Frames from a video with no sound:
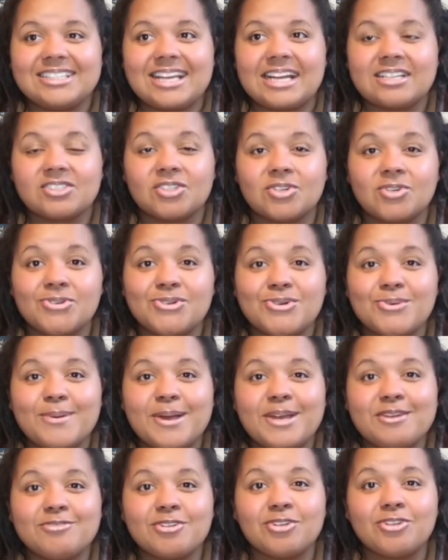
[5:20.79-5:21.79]
That's cool.
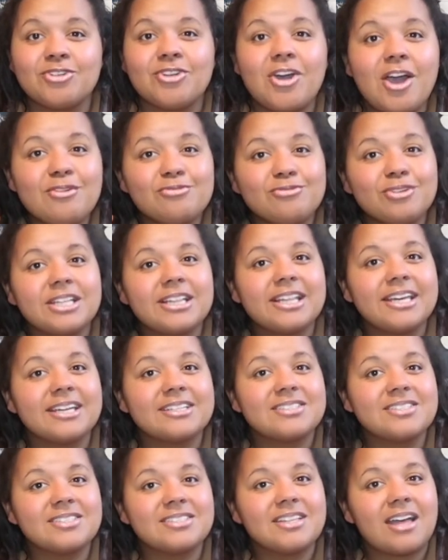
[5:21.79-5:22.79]
But if you're not feeling
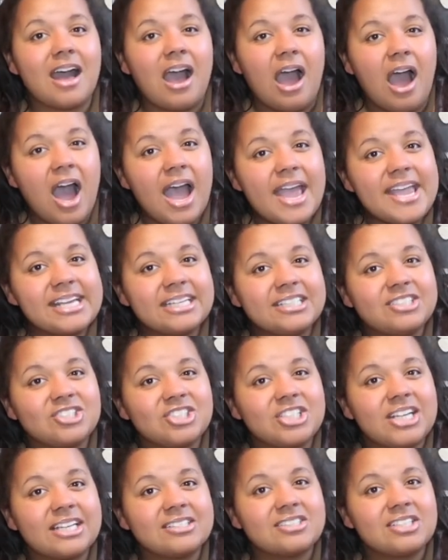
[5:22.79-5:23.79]
as high
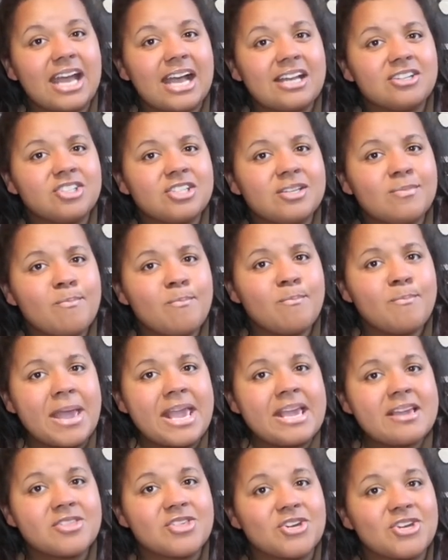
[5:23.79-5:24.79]
energy as to actually
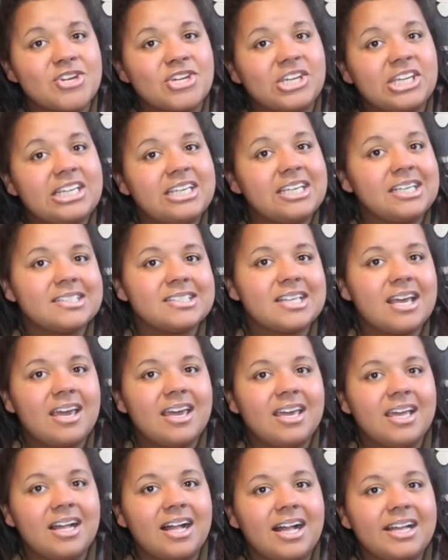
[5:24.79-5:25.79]
bake the cookies,
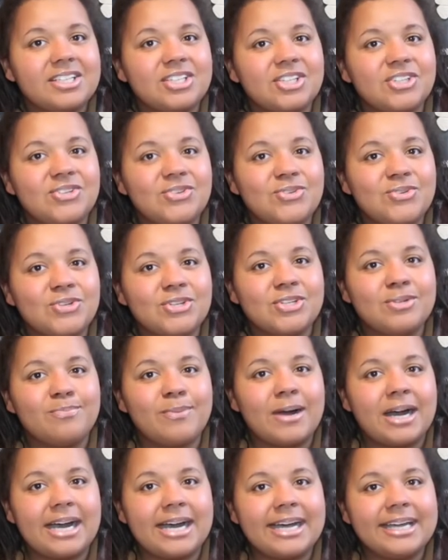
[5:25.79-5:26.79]
like, you could
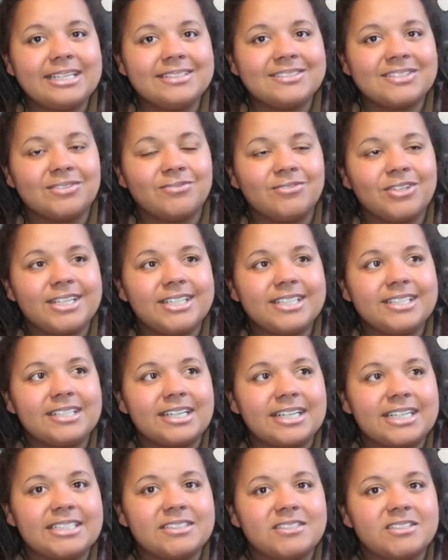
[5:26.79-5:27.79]
buy some really
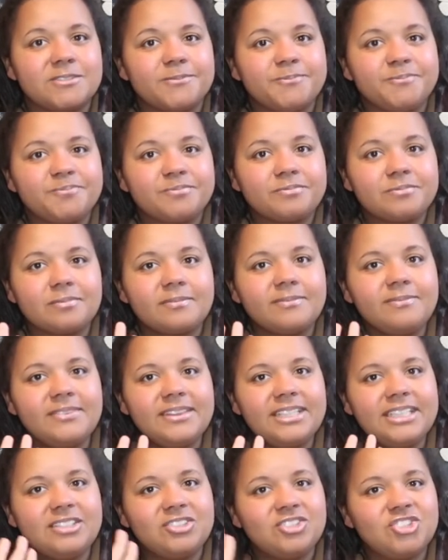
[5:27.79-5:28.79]
nice
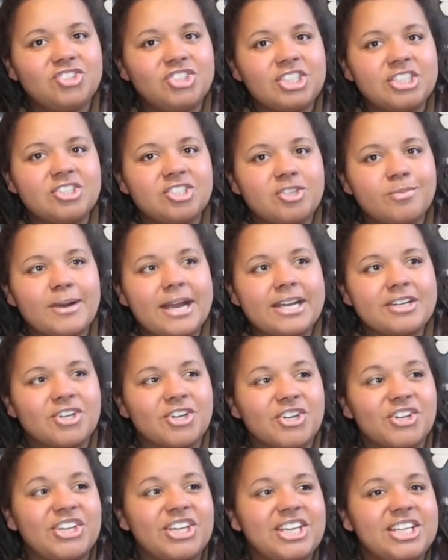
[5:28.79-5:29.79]
gingerbread
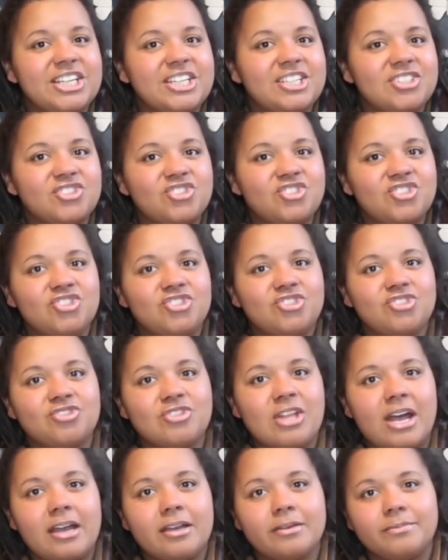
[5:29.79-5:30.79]
cookies,
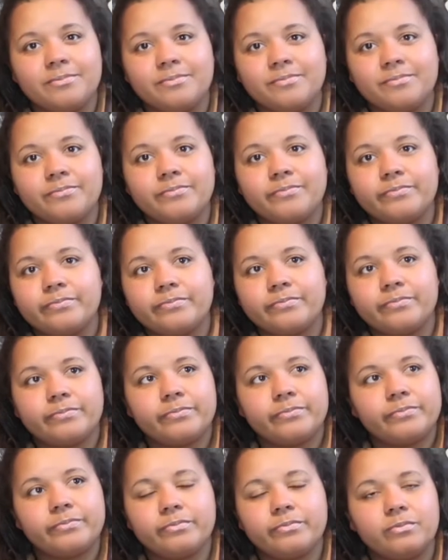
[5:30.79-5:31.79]

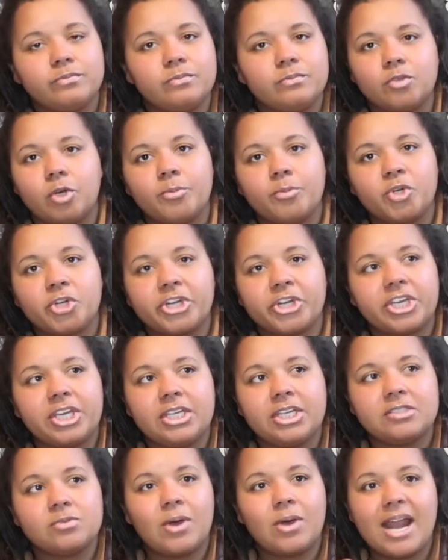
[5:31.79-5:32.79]
normal
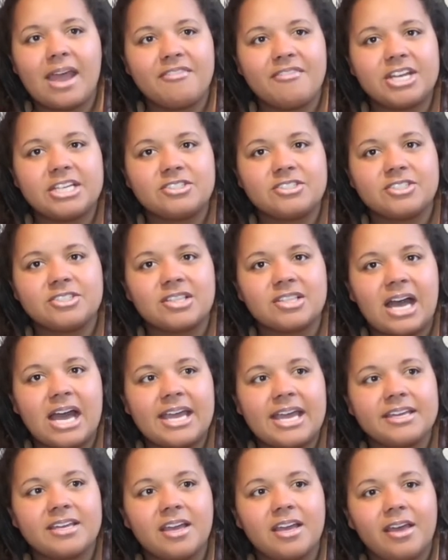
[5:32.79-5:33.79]
cookies, whatever it is you'd
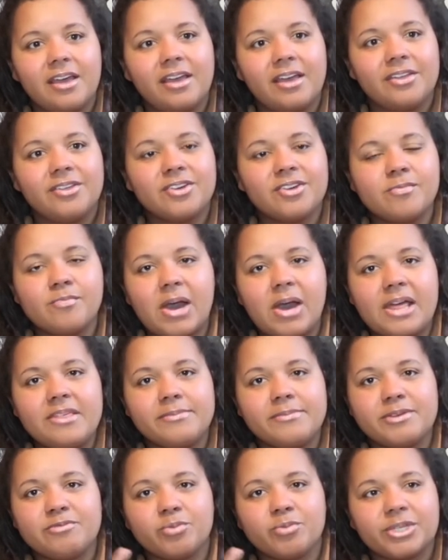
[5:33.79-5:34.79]
like. You can buy
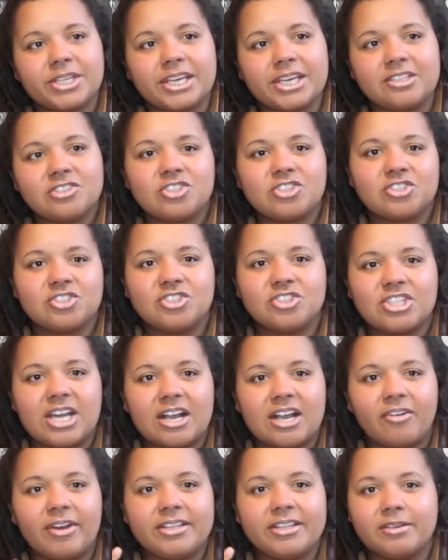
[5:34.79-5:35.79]
them even with kits just to
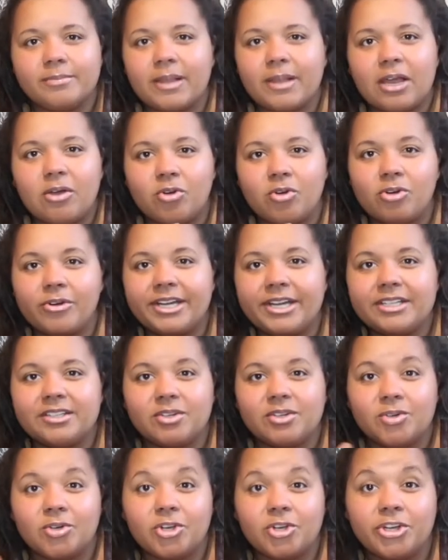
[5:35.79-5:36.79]
decorate them, like, already
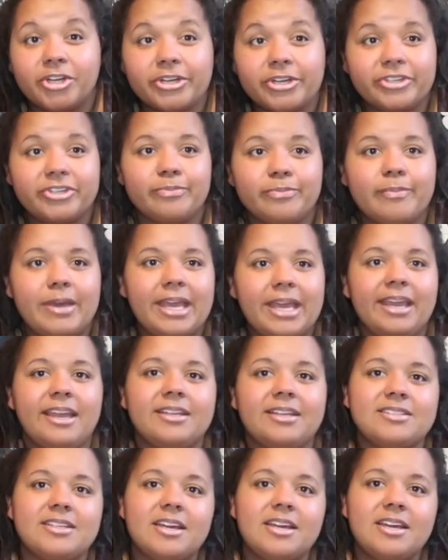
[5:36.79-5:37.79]
they're all cooked and
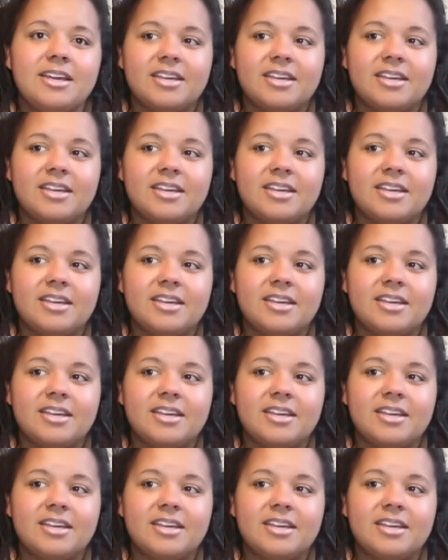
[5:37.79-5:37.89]
made.